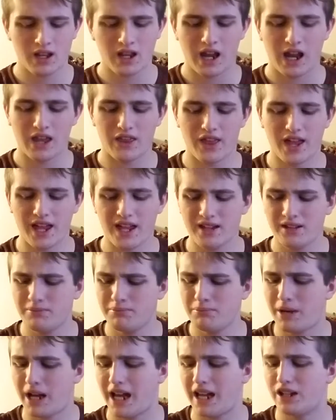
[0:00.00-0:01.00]
And then
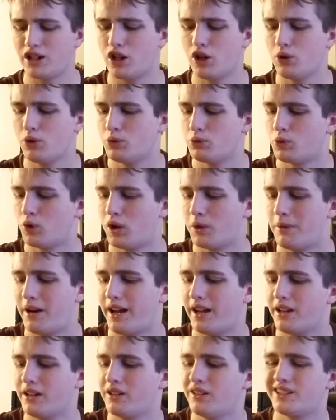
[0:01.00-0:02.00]

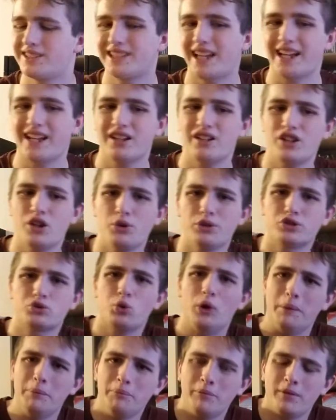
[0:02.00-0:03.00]
my second newest
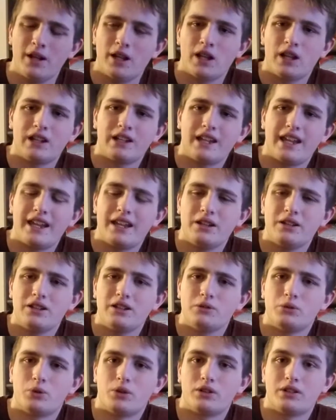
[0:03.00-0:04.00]
one,
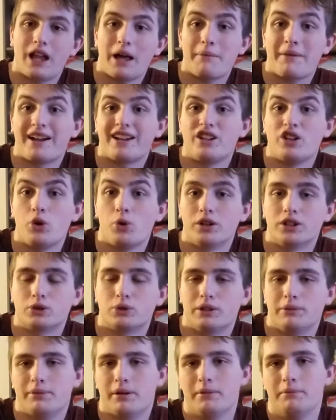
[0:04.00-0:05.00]
well, not my newest
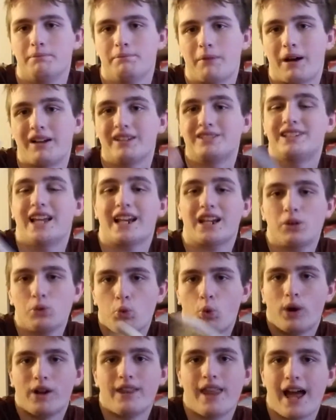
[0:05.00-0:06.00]
one, but my second
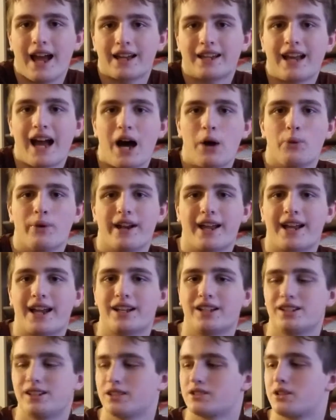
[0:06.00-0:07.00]
one that I got when I got
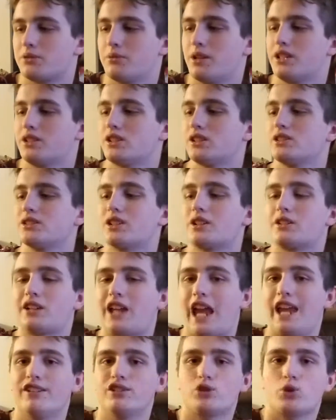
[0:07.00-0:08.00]
the system. This is
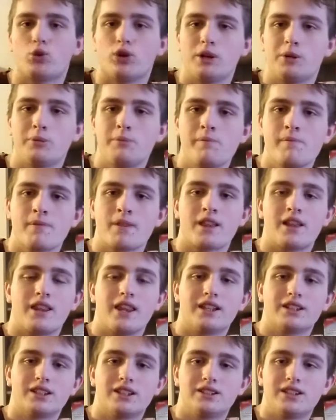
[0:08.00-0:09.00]
Cave Story.
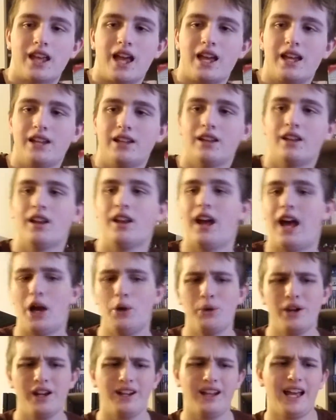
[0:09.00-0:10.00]
I
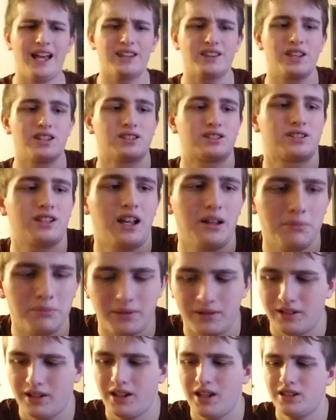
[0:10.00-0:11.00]
really like this.
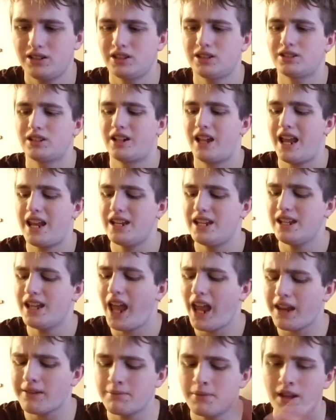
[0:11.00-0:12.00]
This is an indie
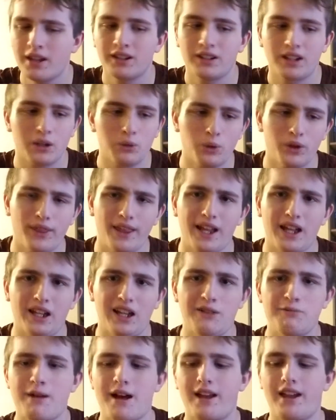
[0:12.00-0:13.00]
game, and one thing I
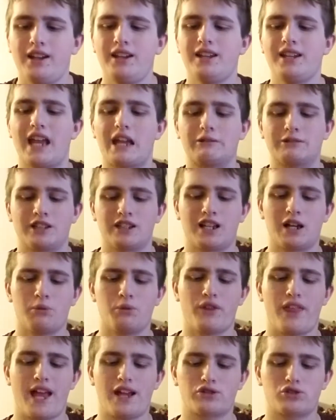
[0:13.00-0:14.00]
love about indie games is they come
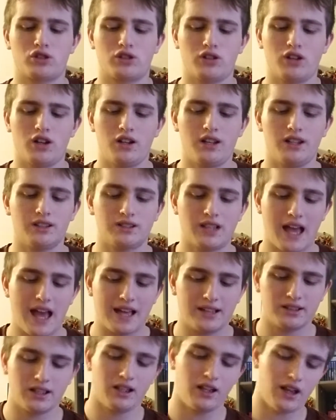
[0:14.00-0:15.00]
with extra goodies. It
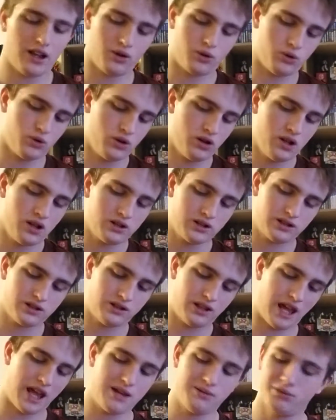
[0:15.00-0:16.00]
has a little
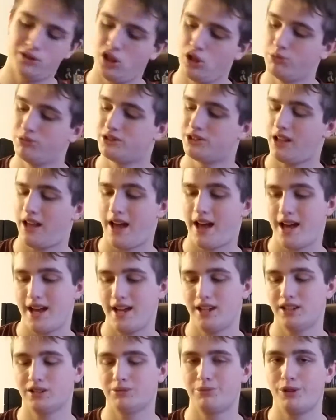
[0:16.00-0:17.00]
GameCube
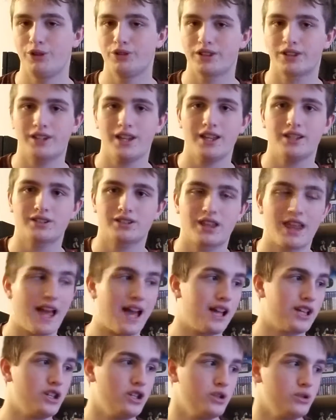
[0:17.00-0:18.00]
size music disc that
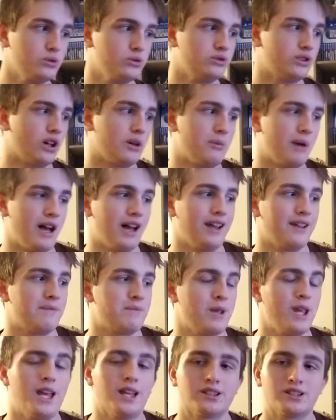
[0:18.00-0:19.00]
I use on my
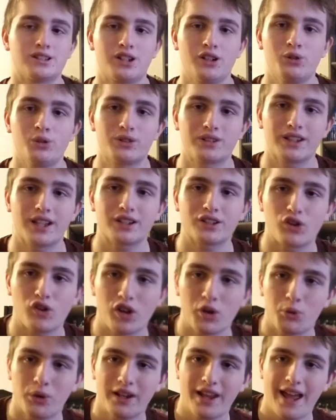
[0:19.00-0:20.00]
PS2 because that's the only
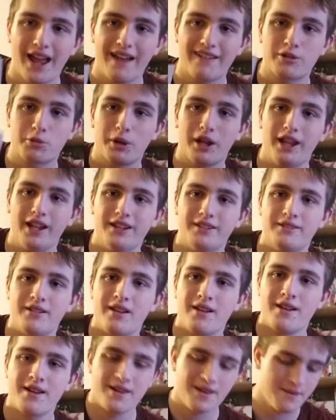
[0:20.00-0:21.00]
one I had to play it.
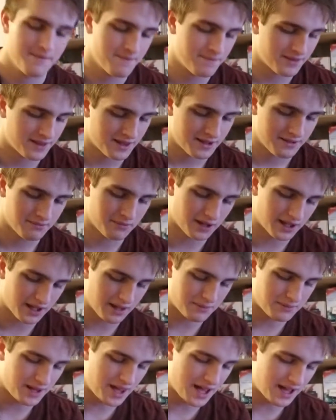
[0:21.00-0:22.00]
But
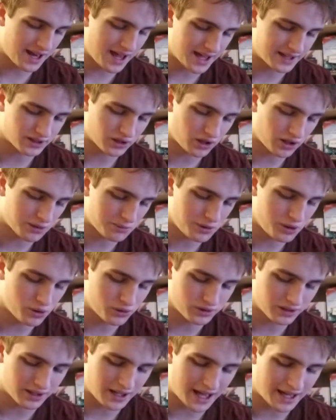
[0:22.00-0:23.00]
yeah, it has all the
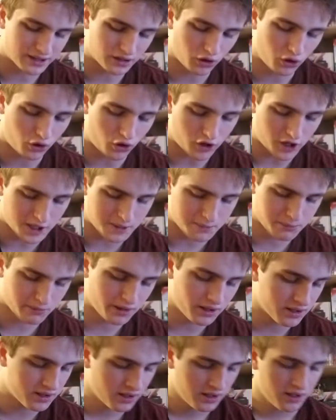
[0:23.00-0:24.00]
music. It has a little art
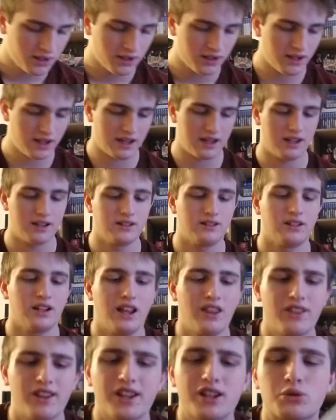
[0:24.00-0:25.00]
book, and I
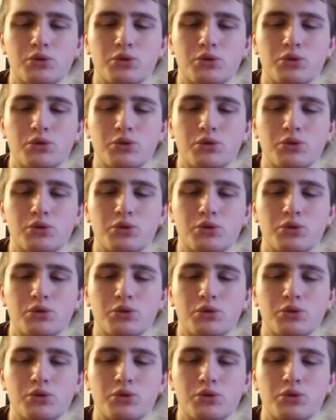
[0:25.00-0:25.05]
think it's